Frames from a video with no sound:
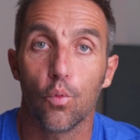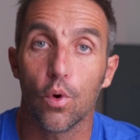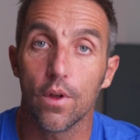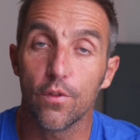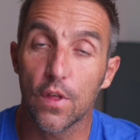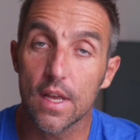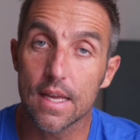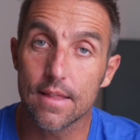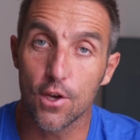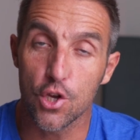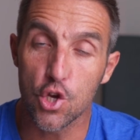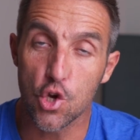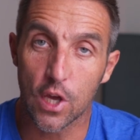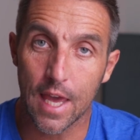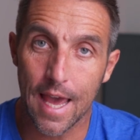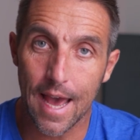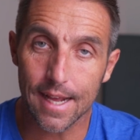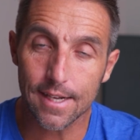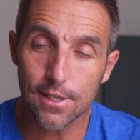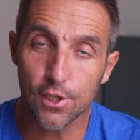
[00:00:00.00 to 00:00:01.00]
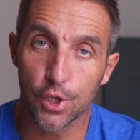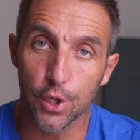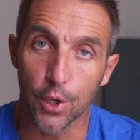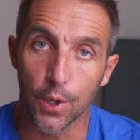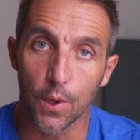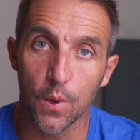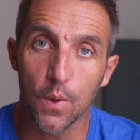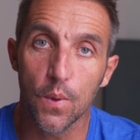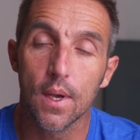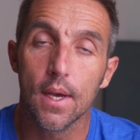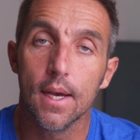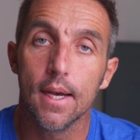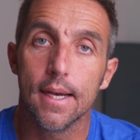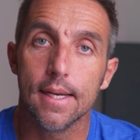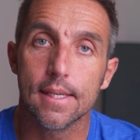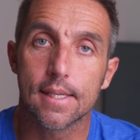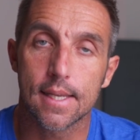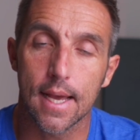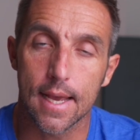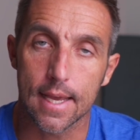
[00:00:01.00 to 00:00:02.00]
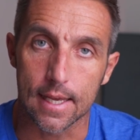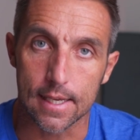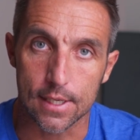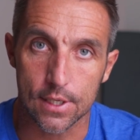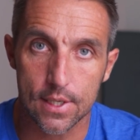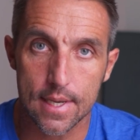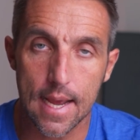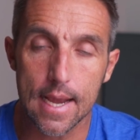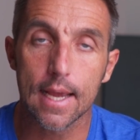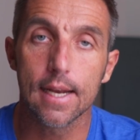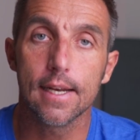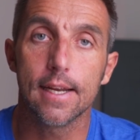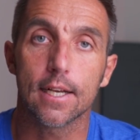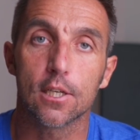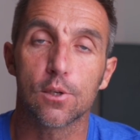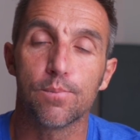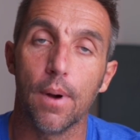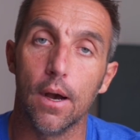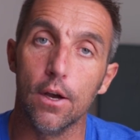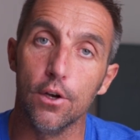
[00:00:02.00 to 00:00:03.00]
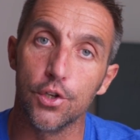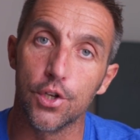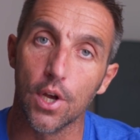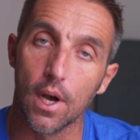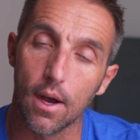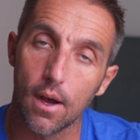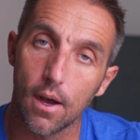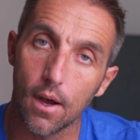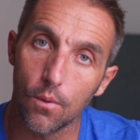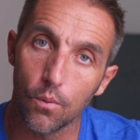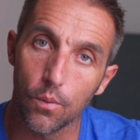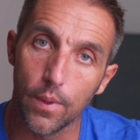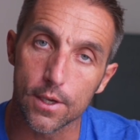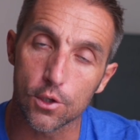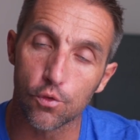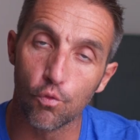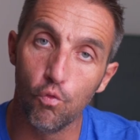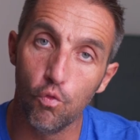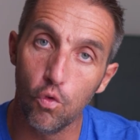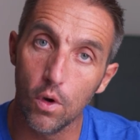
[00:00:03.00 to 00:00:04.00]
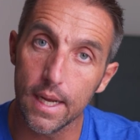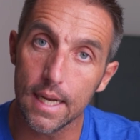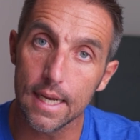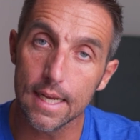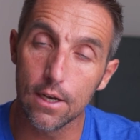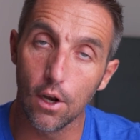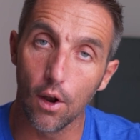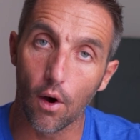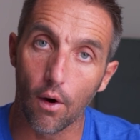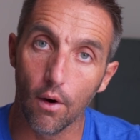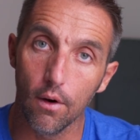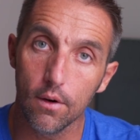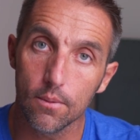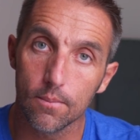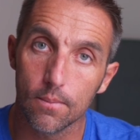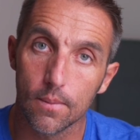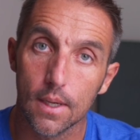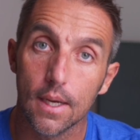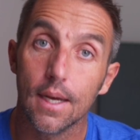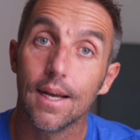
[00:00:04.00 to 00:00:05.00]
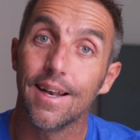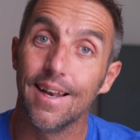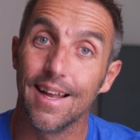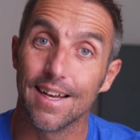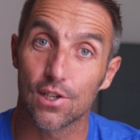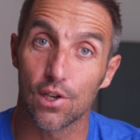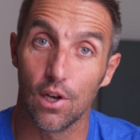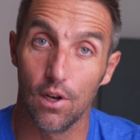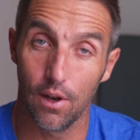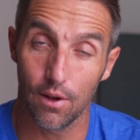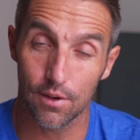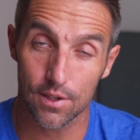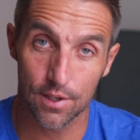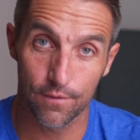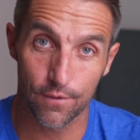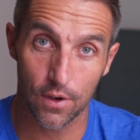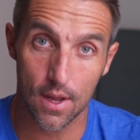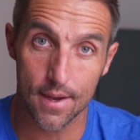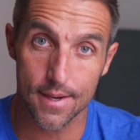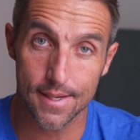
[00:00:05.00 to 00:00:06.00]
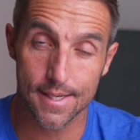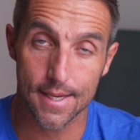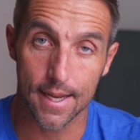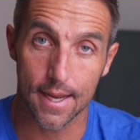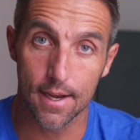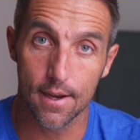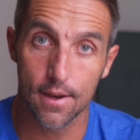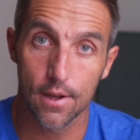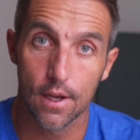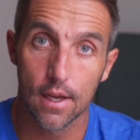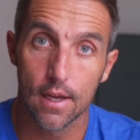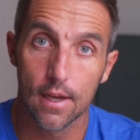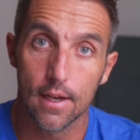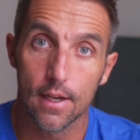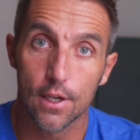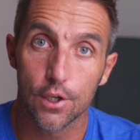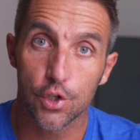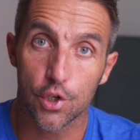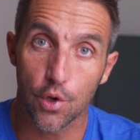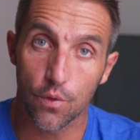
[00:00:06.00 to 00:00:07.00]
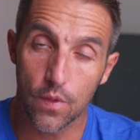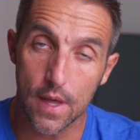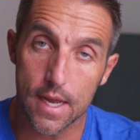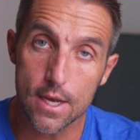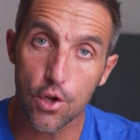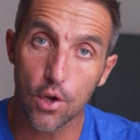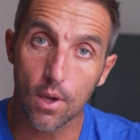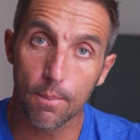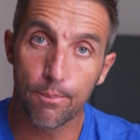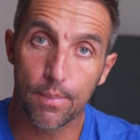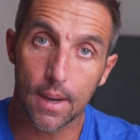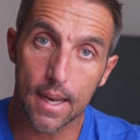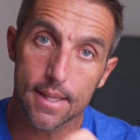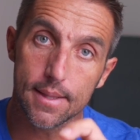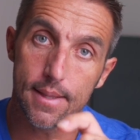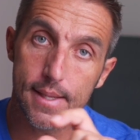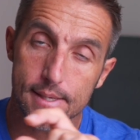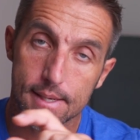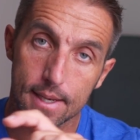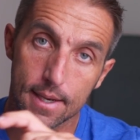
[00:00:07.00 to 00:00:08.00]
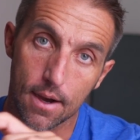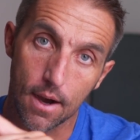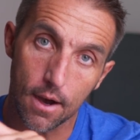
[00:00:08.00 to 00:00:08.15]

One thing that you can do is take a second exposure that's really long, lets lots of light in, so then you can blend this in